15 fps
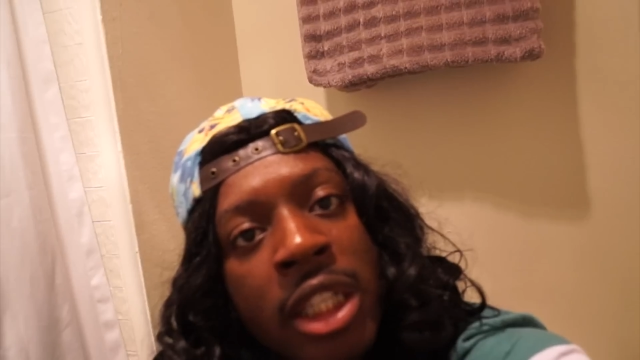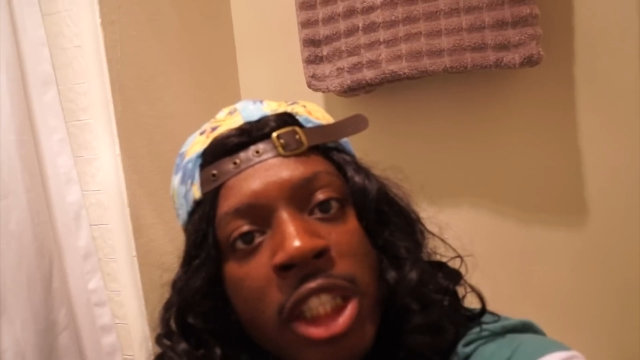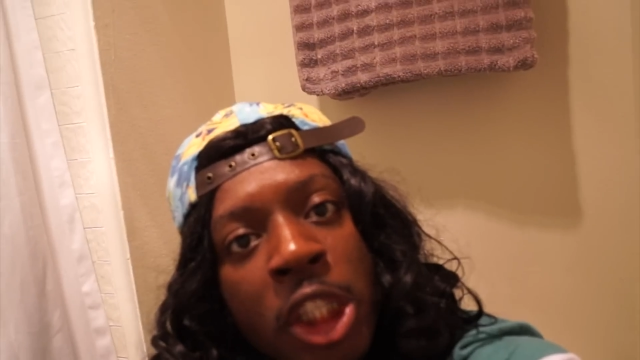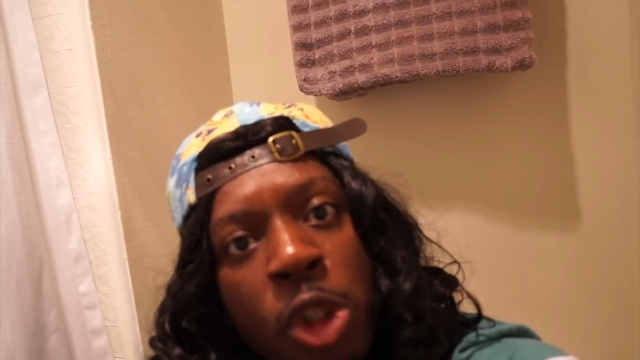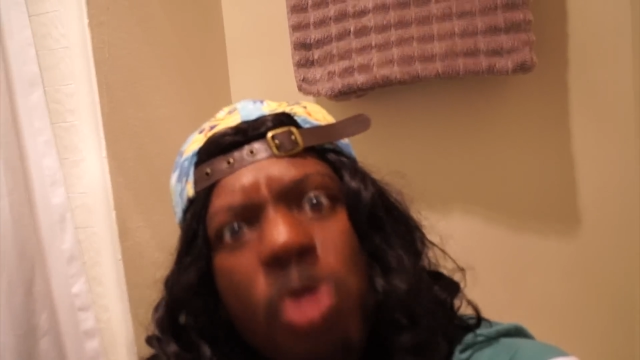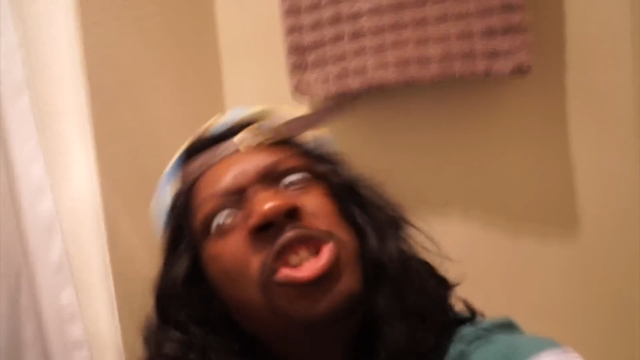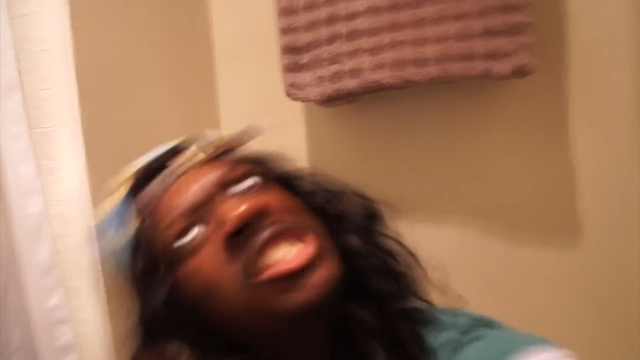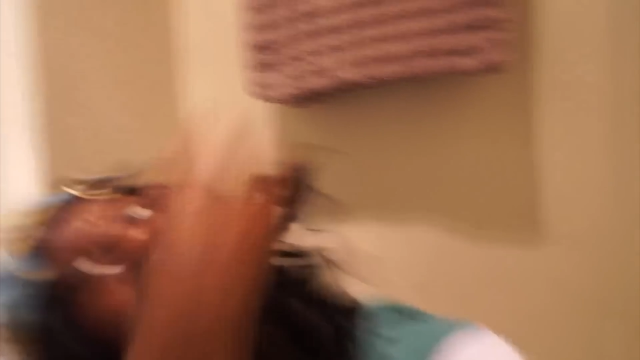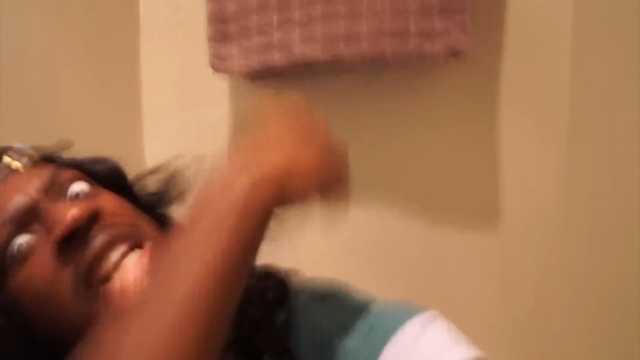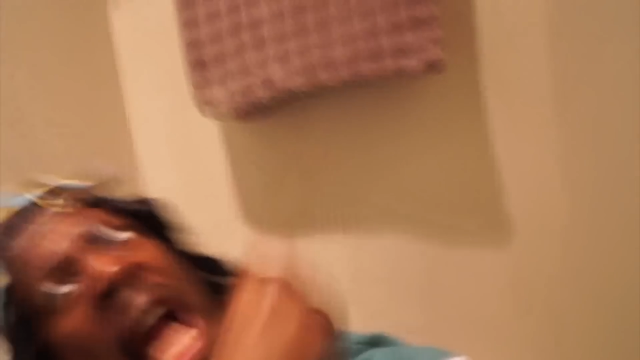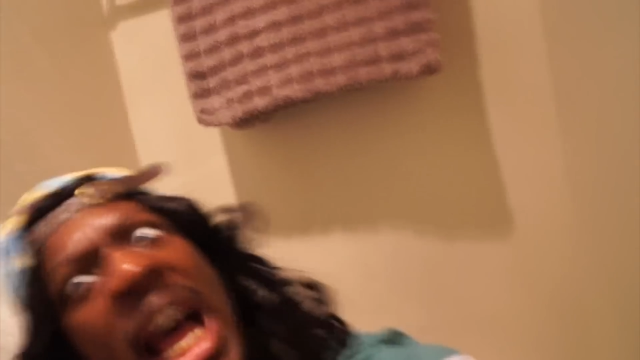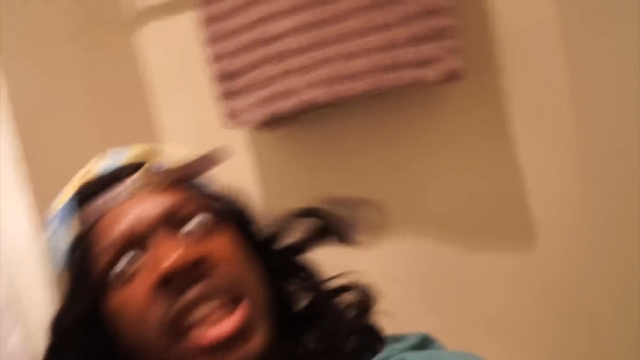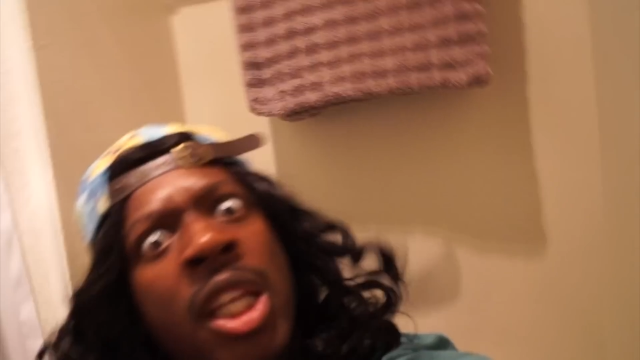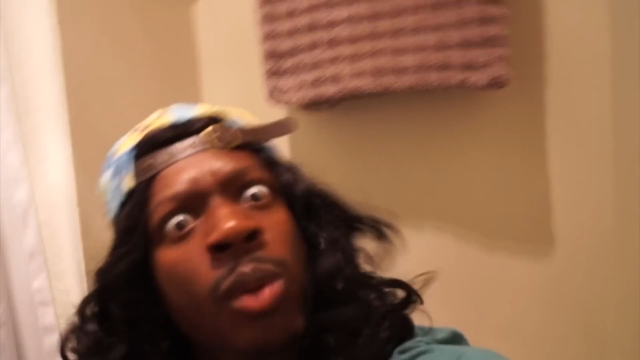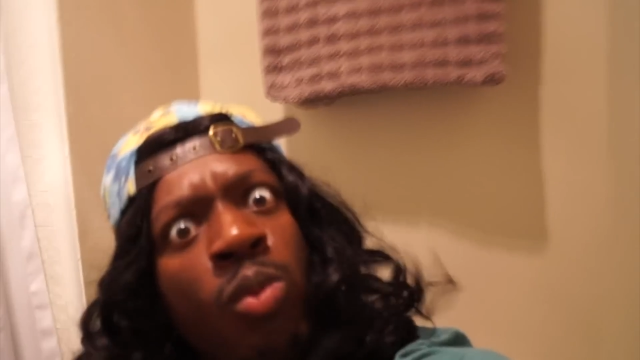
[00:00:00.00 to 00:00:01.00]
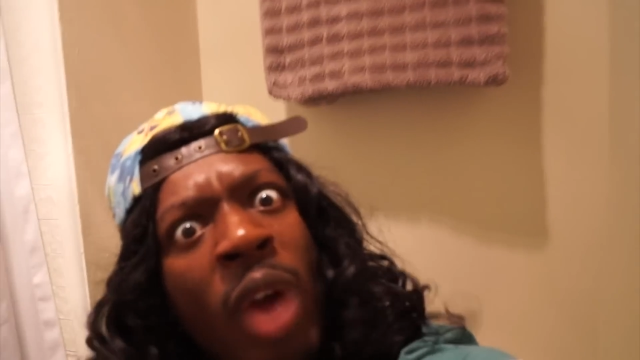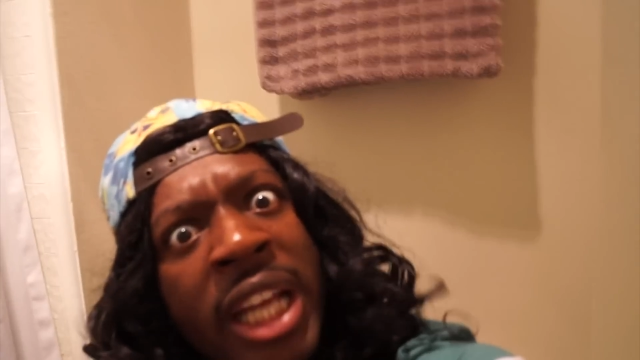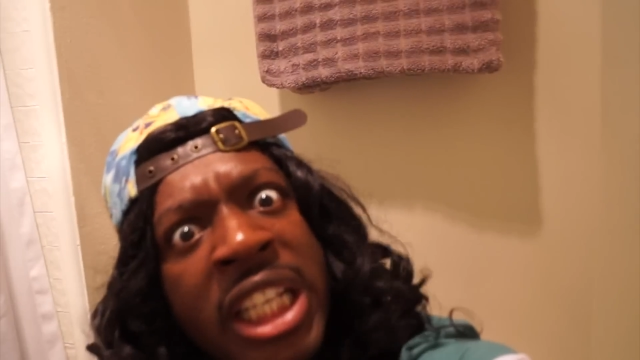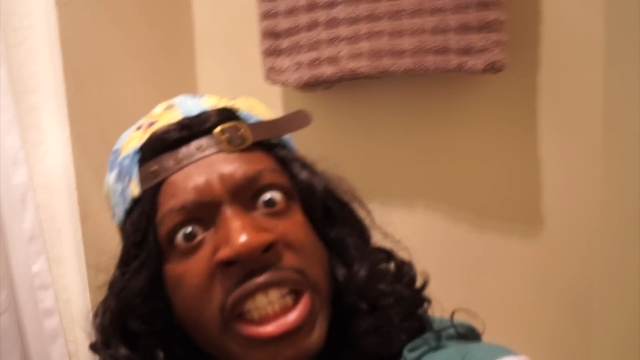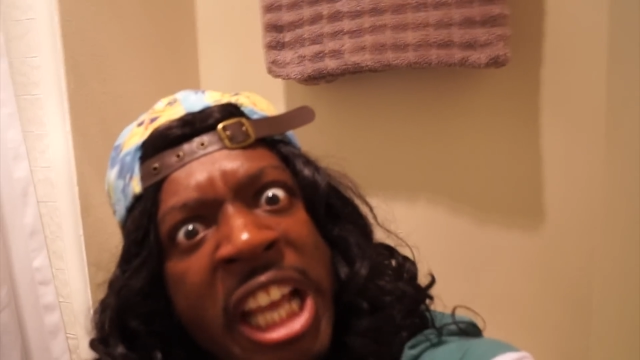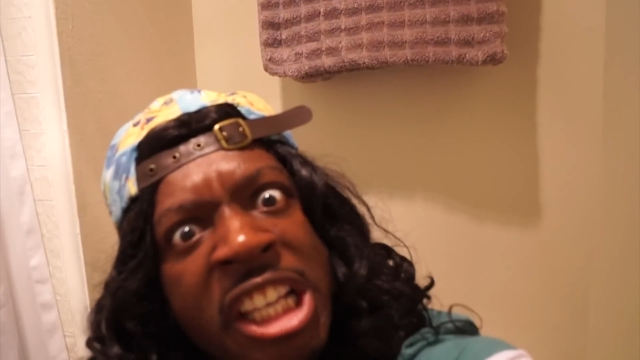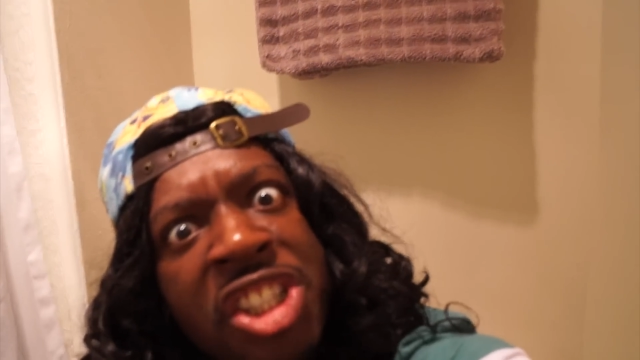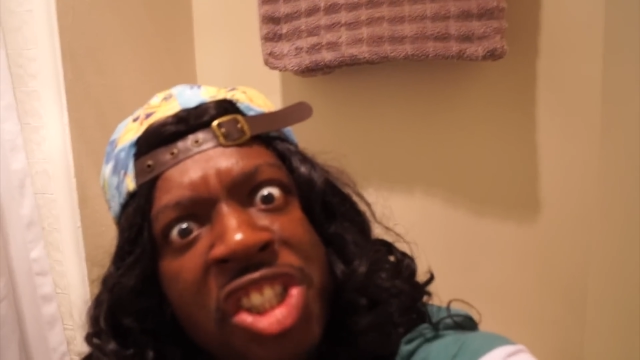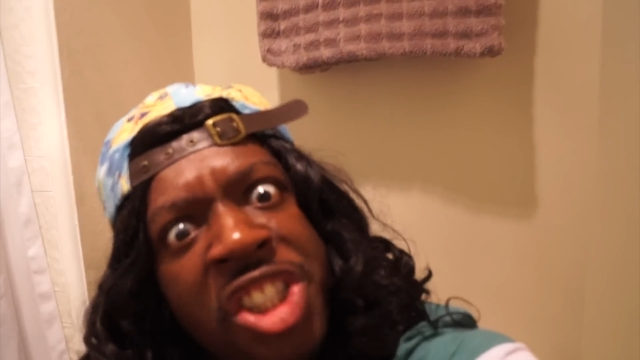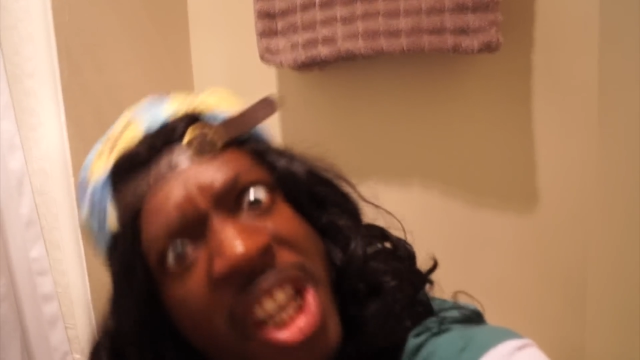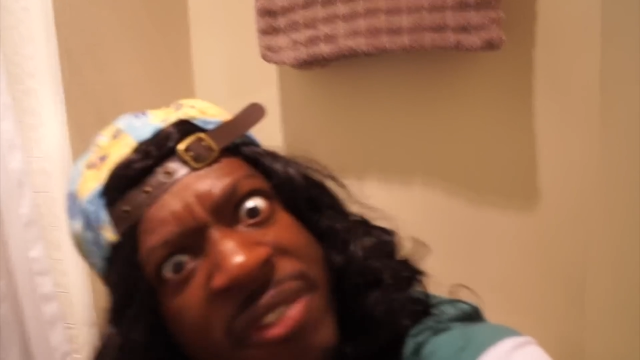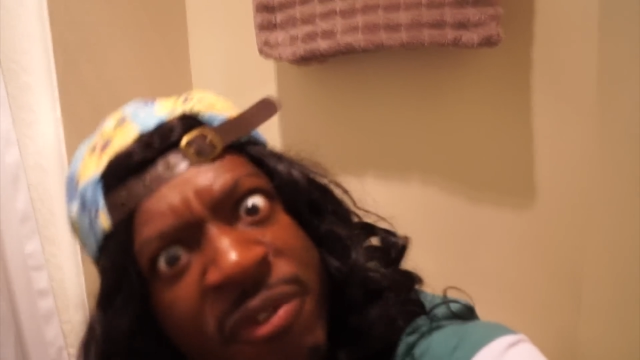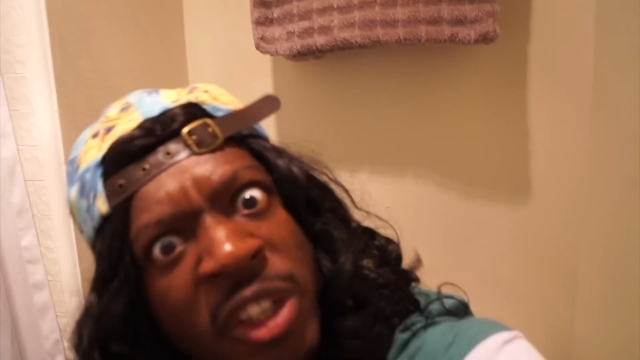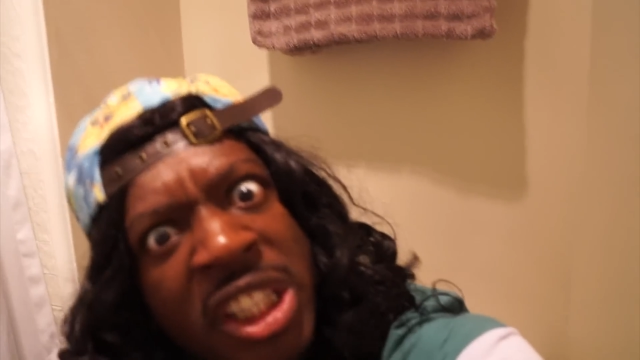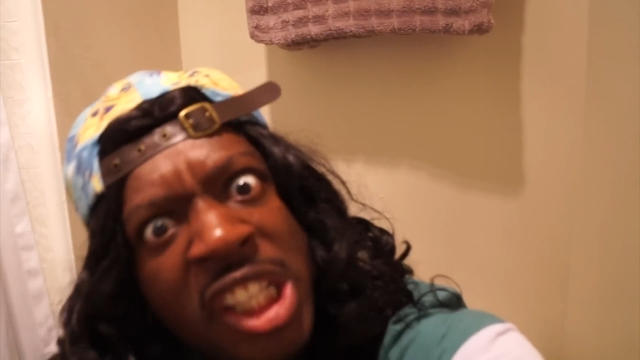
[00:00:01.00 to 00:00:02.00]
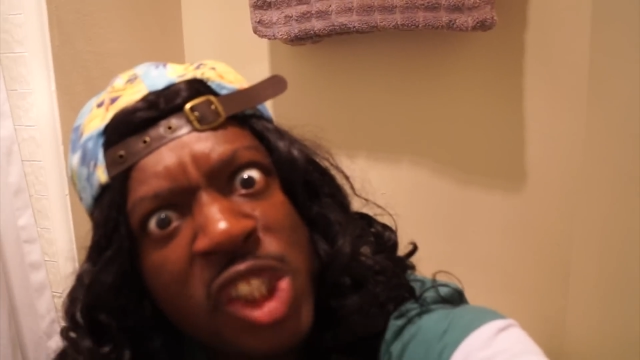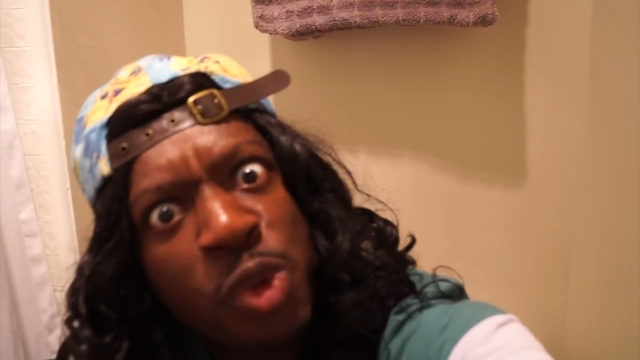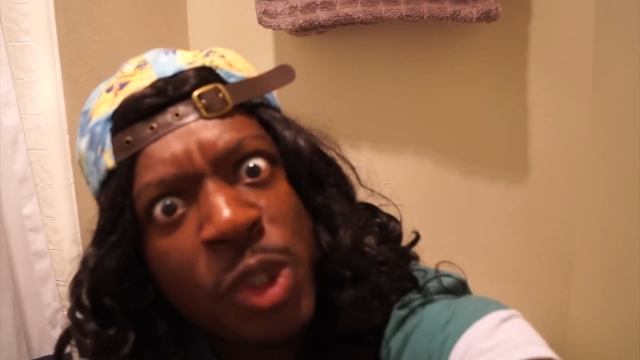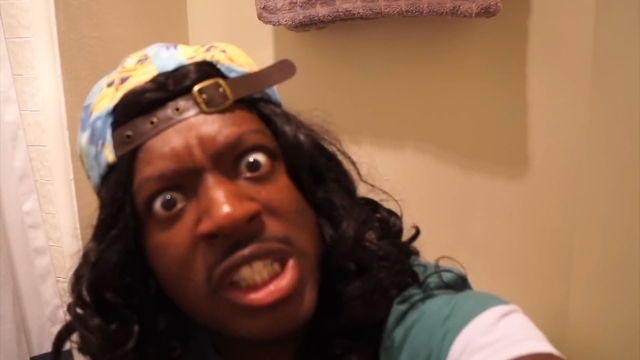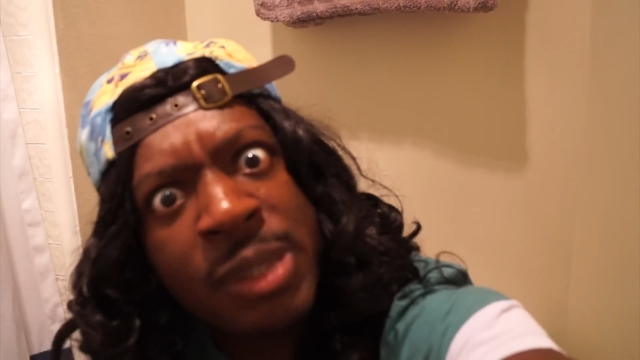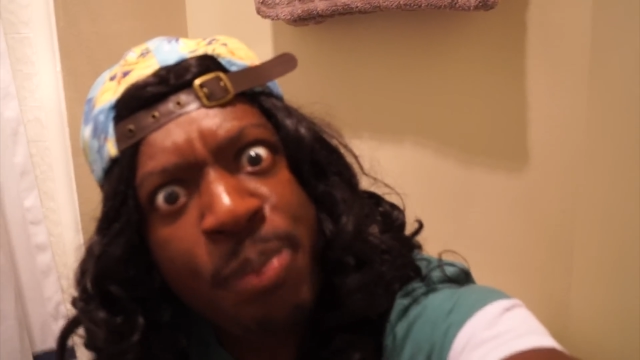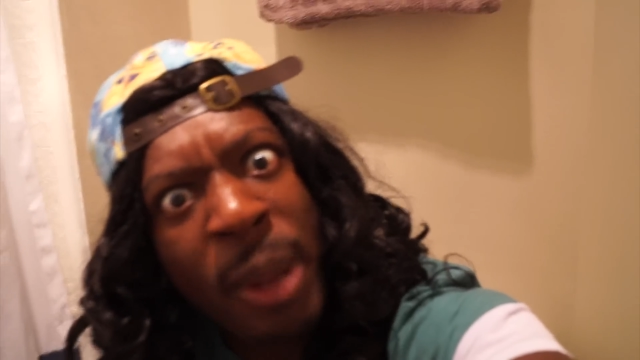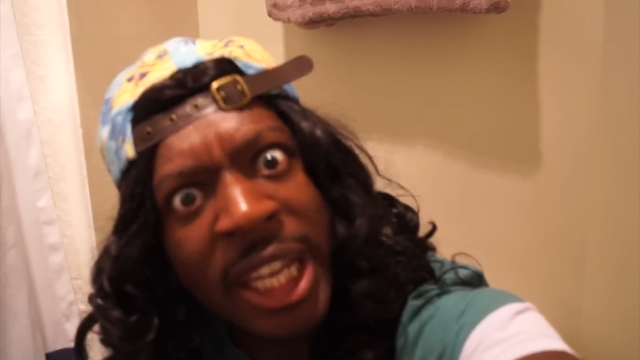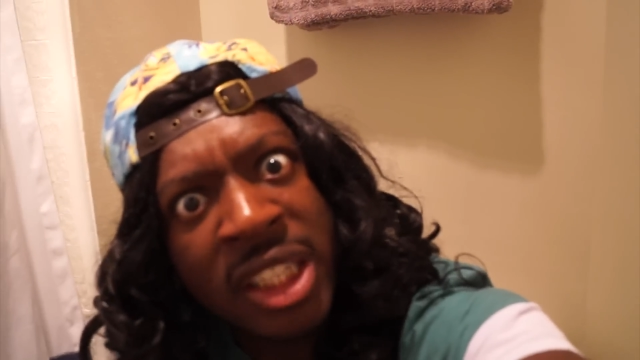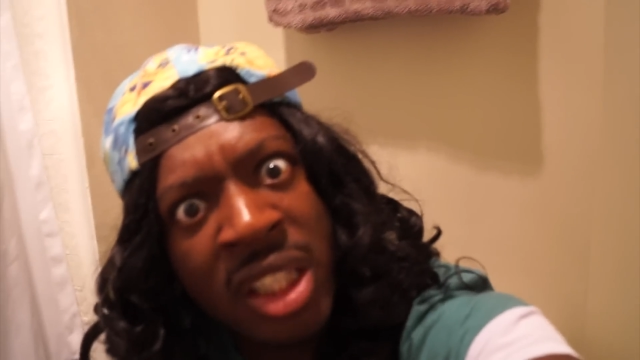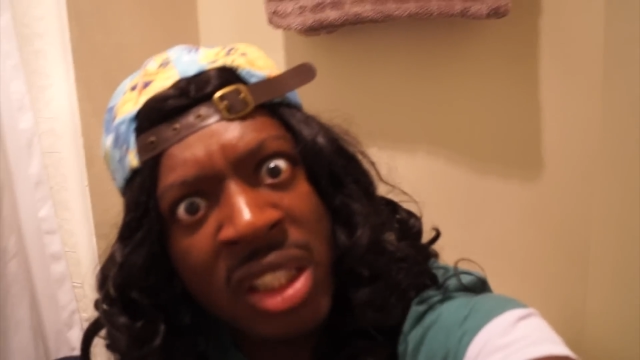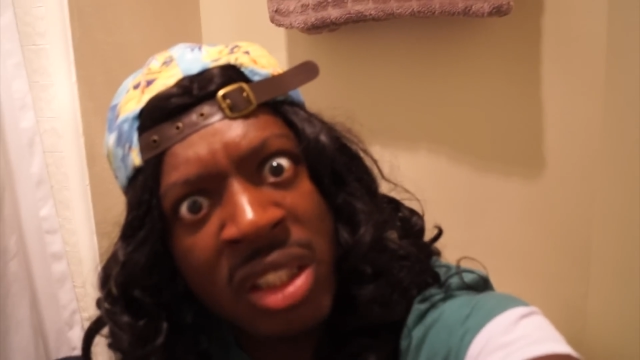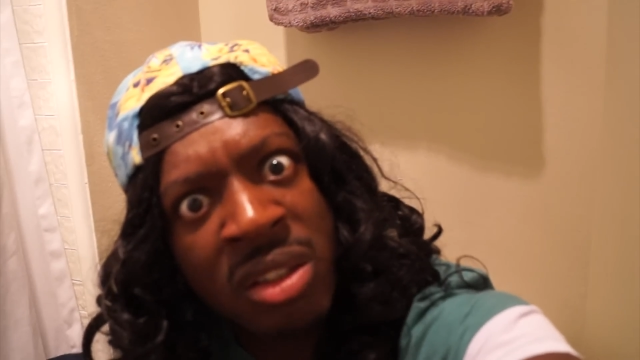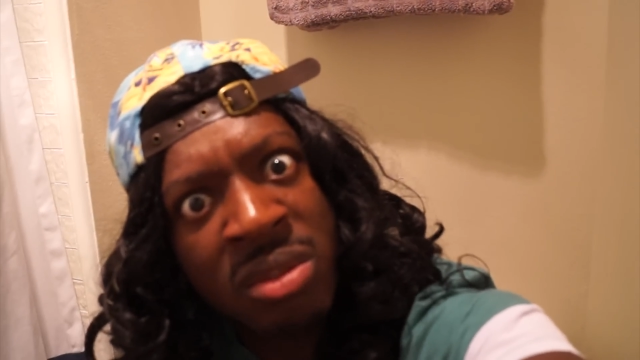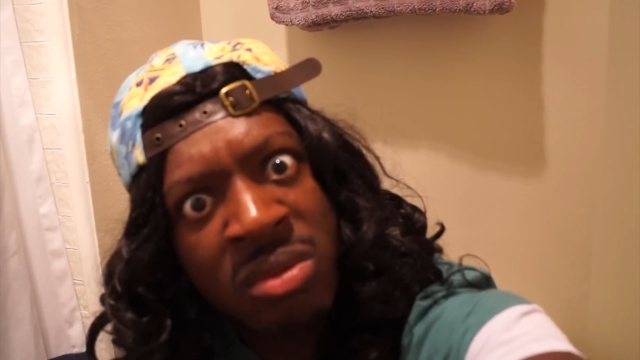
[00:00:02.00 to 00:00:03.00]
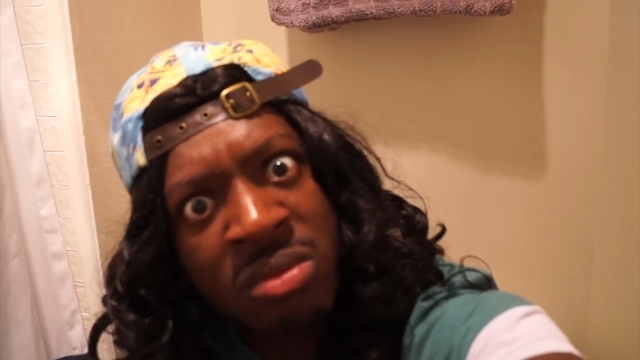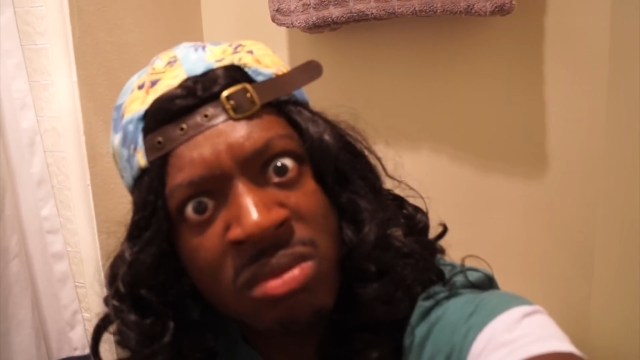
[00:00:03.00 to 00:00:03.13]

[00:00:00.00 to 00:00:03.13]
then you slide them right in they shit for disrespecting you.